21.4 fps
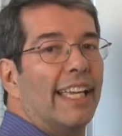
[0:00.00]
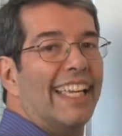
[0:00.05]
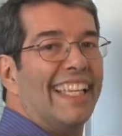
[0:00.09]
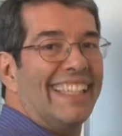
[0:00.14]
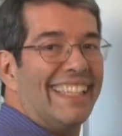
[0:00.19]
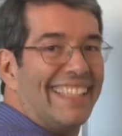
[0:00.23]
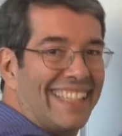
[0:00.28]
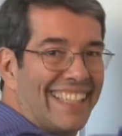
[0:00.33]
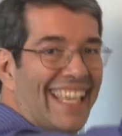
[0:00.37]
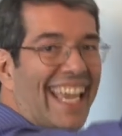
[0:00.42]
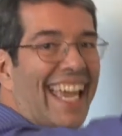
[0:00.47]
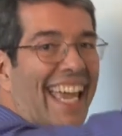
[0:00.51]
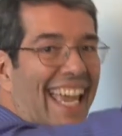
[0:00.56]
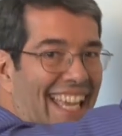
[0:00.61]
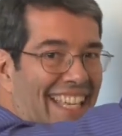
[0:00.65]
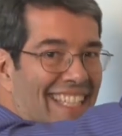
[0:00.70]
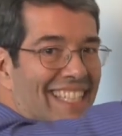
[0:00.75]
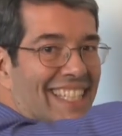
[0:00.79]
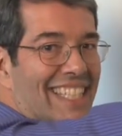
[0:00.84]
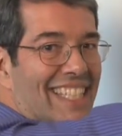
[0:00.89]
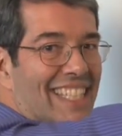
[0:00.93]

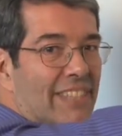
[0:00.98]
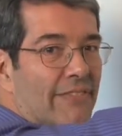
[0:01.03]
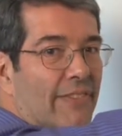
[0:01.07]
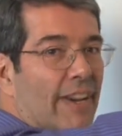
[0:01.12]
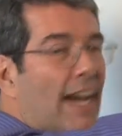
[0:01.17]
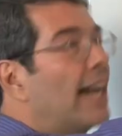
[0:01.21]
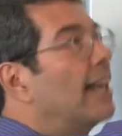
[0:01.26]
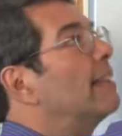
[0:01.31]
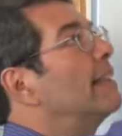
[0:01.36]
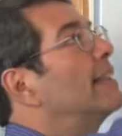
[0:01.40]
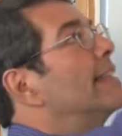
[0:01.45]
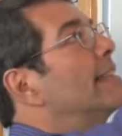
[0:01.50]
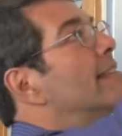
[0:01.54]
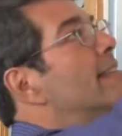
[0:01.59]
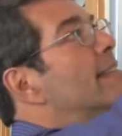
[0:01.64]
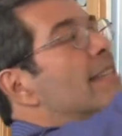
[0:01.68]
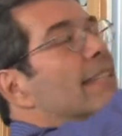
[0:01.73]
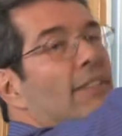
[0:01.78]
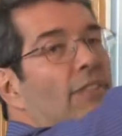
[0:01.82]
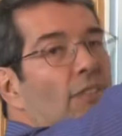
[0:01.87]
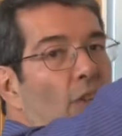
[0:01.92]
intense
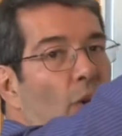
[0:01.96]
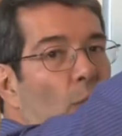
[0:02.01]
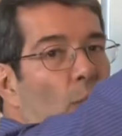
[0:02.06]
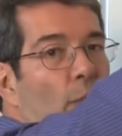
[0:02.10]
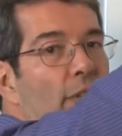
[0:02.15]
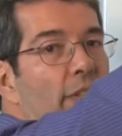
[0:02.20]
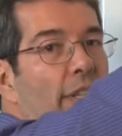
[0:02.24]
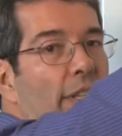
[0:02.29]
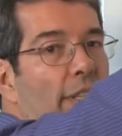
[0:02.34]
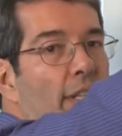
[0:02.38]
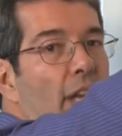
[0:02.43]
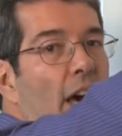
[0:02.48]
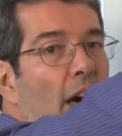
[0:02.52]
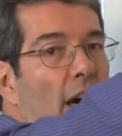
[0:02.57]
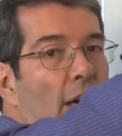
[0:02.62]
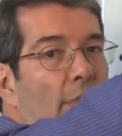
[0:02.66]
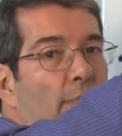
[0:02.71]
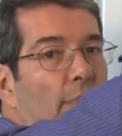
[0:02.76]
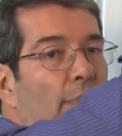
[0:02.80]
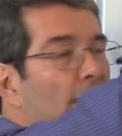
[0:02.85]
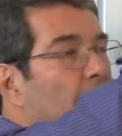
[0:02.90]
violence towards the
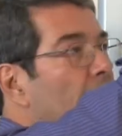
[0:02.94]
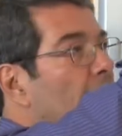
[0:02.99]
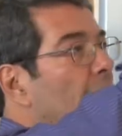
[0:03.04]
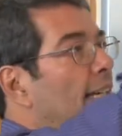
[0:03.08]
top